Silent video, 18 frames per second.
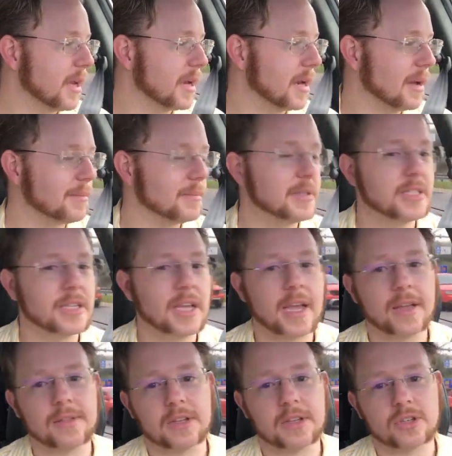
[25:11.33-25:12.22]
and I'm
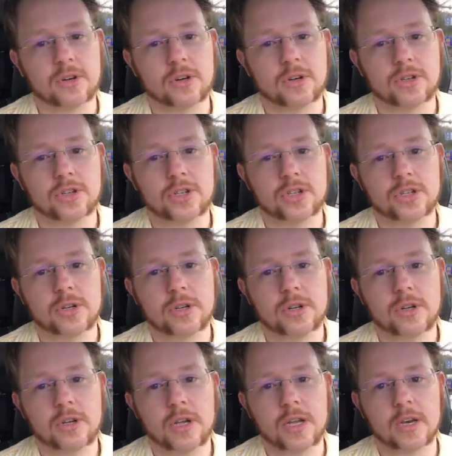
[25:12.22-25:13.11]
saying the church
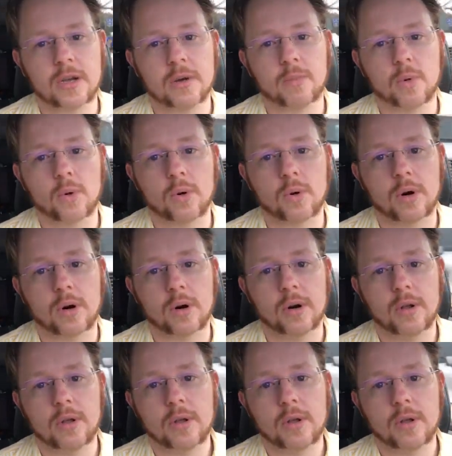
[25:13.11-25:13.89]
in a more